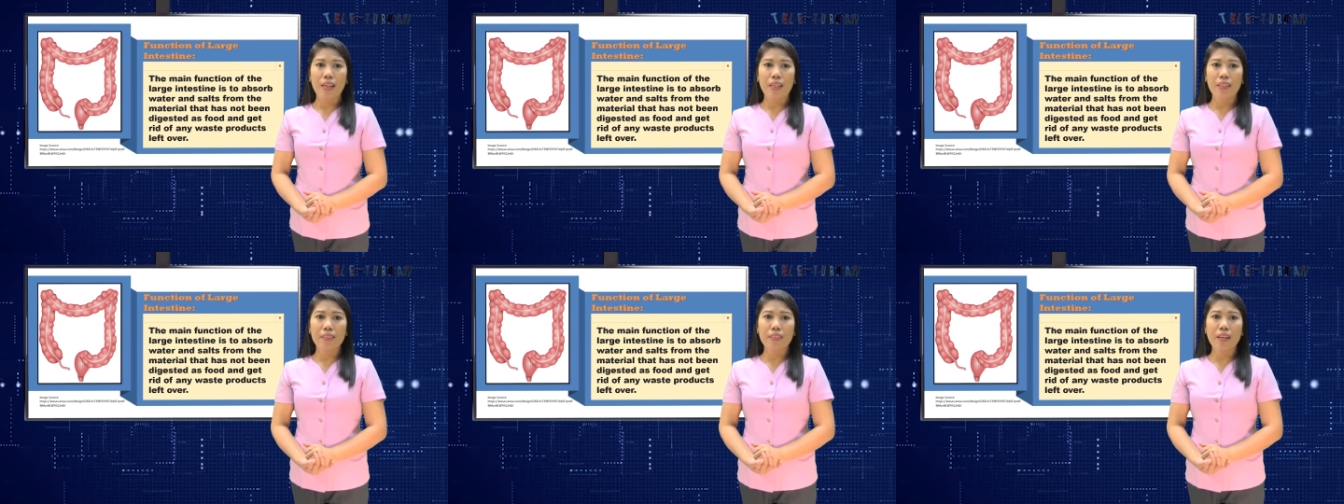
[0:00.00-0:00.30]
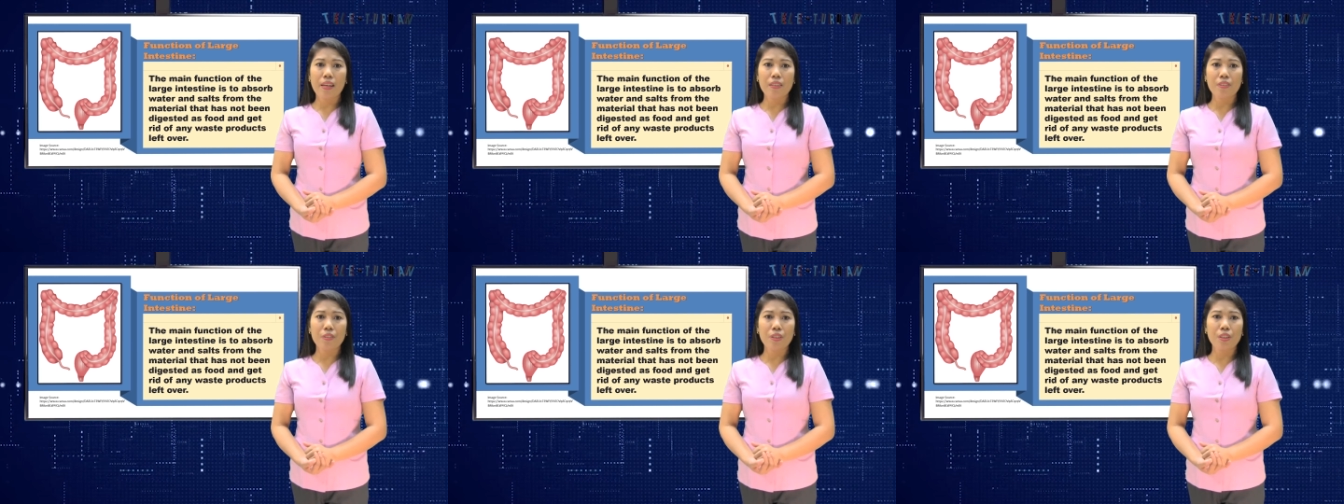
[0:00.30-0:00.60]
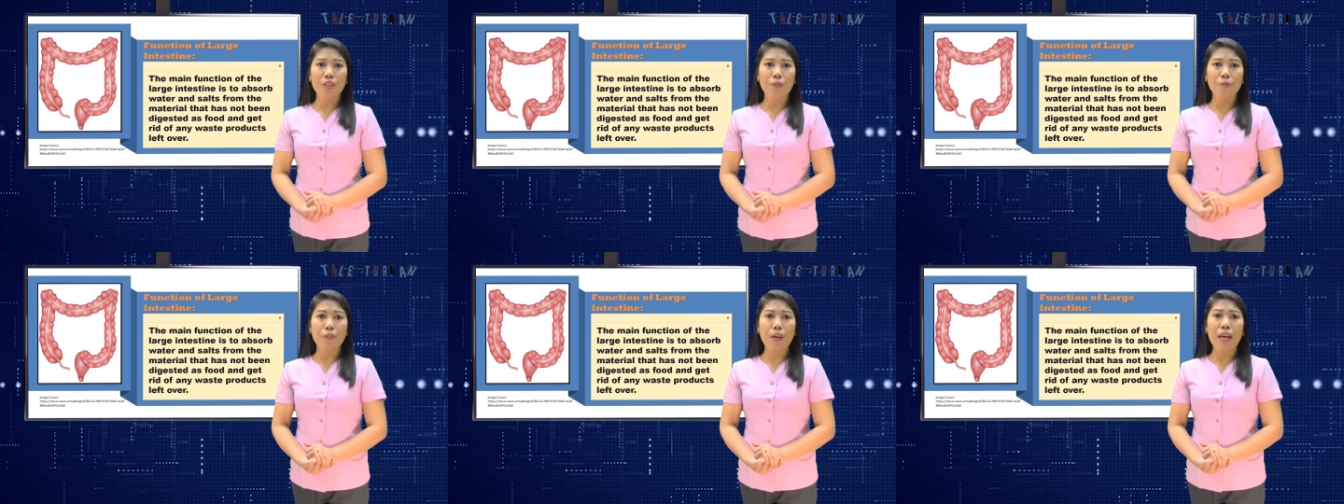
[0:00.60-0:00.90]
and get
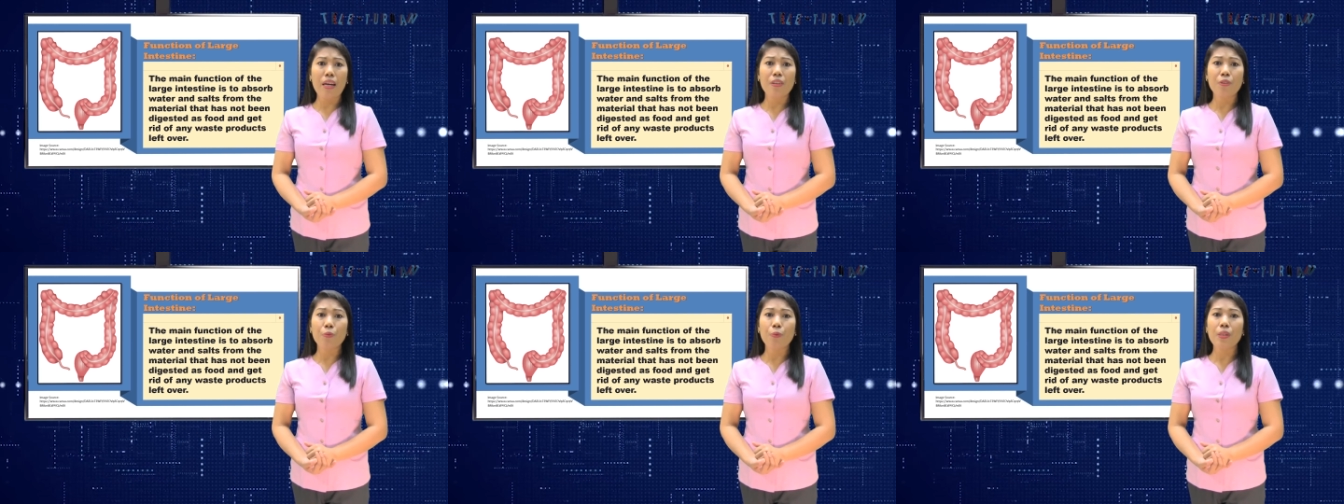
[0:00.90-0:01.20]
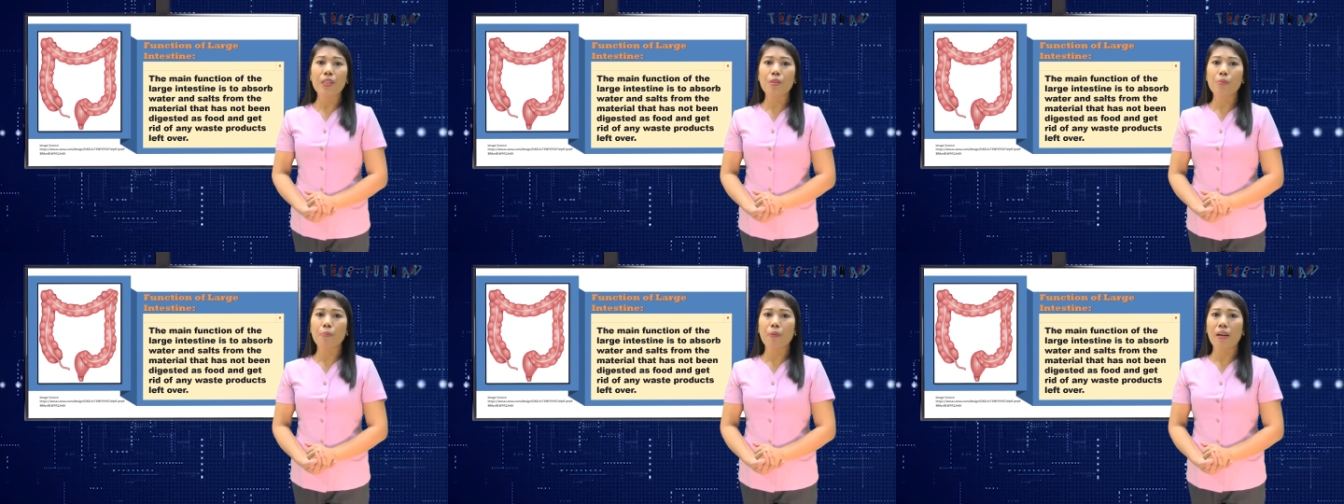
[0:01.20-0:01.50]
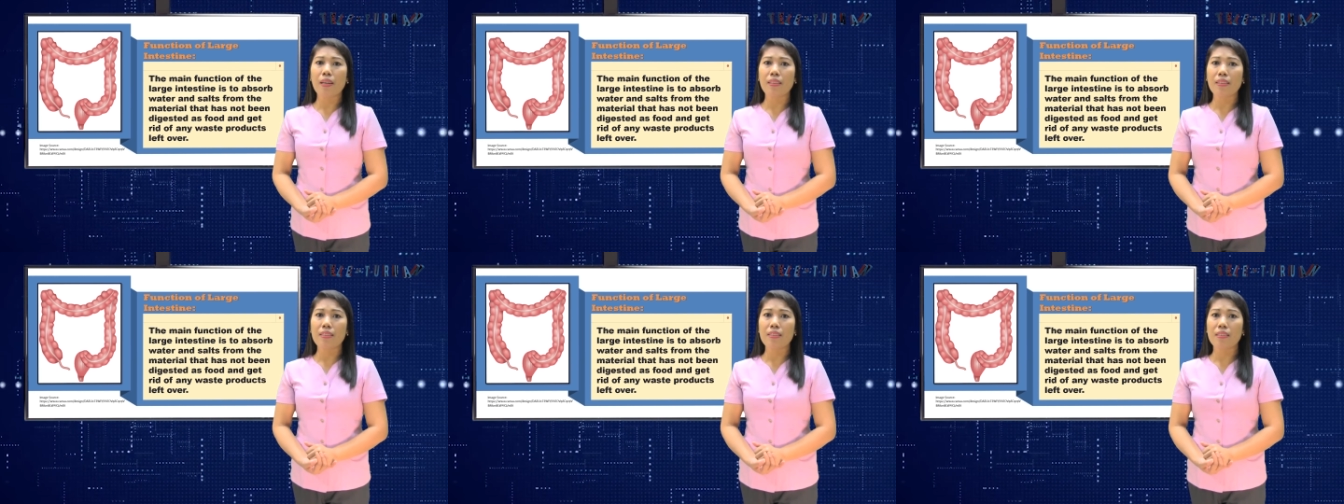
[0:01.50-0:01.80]
rid of any waste
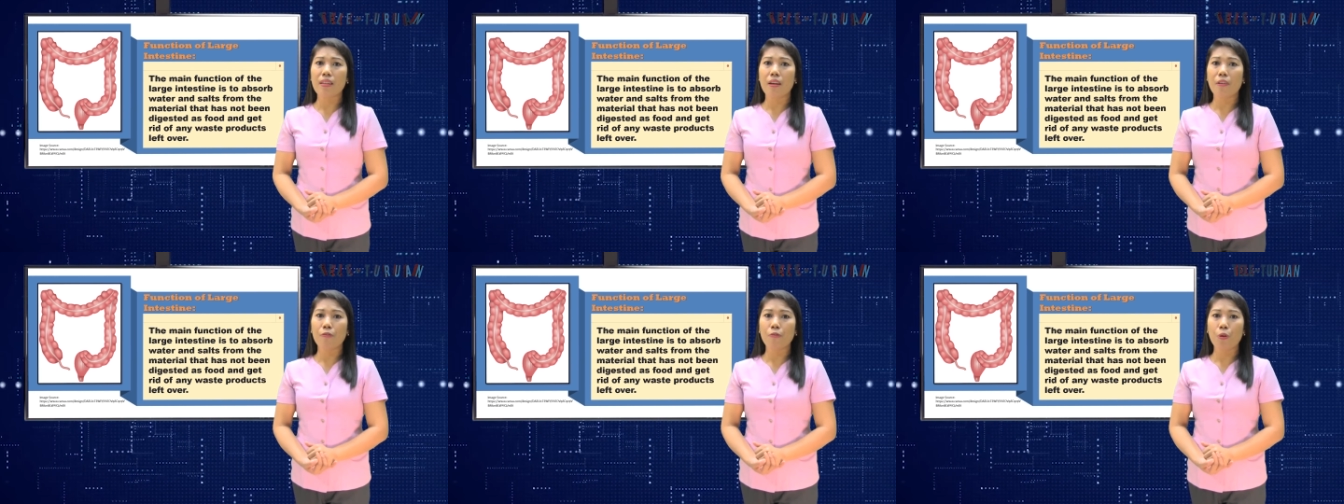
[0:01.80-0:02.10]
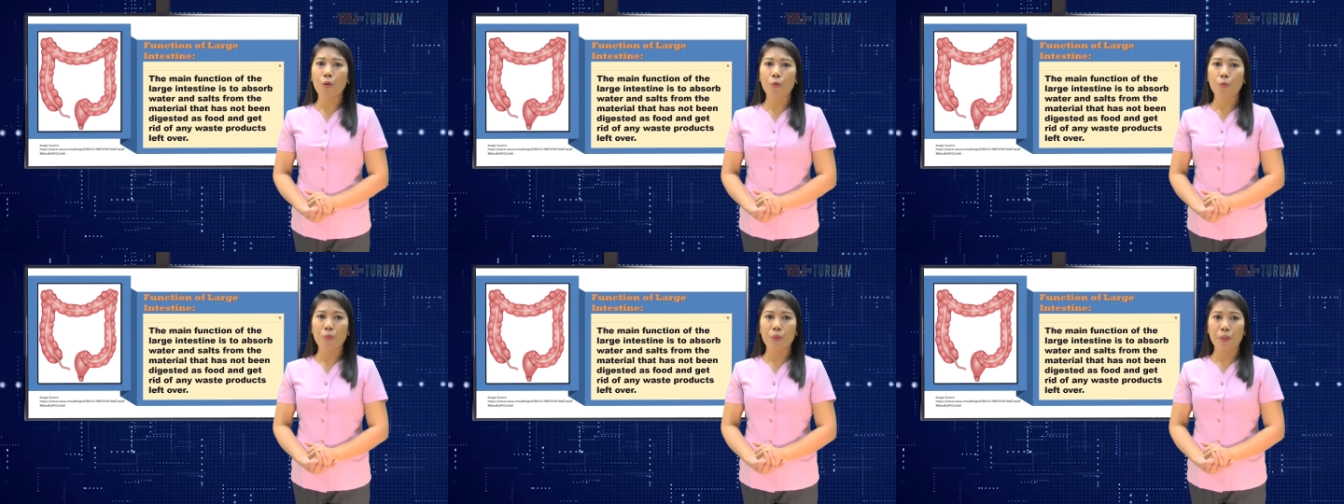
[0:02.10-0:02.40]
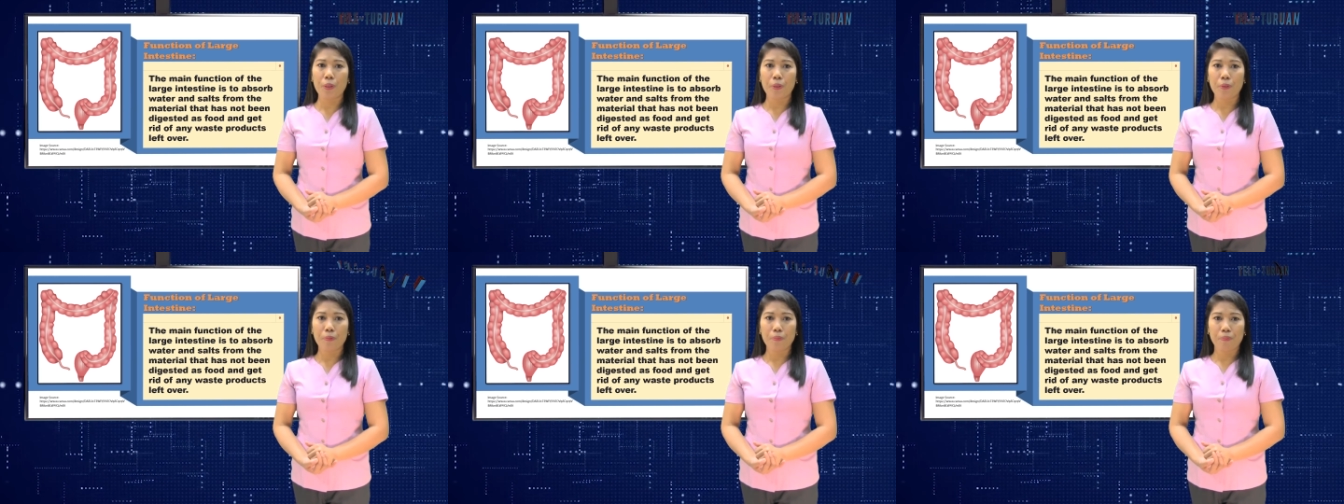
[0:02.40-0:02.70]
products left over.